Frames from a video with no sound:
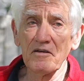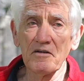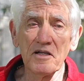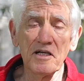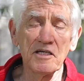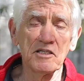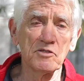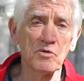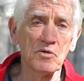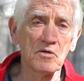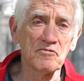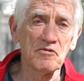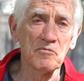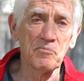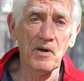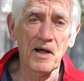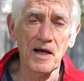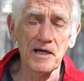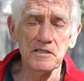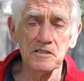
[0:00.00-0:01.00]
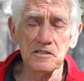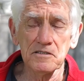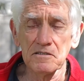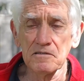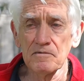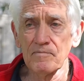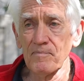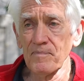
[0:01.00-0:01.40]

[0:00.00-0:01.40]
unique sort of a place.